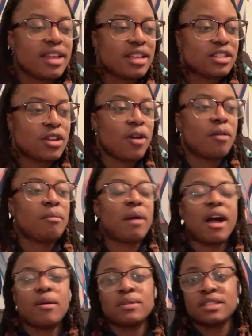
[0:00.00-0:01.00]
So
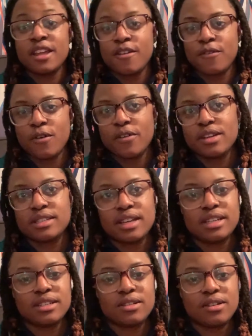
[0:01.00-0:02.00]
I was there for
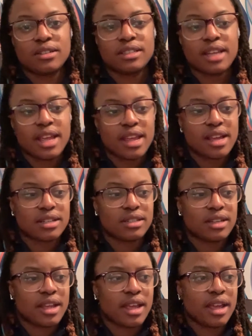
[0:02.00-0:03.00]
orientation all day
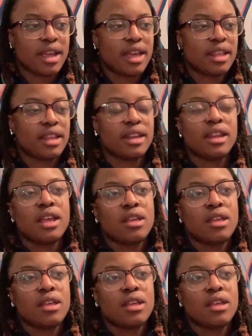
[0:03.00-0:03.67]
yesterday, and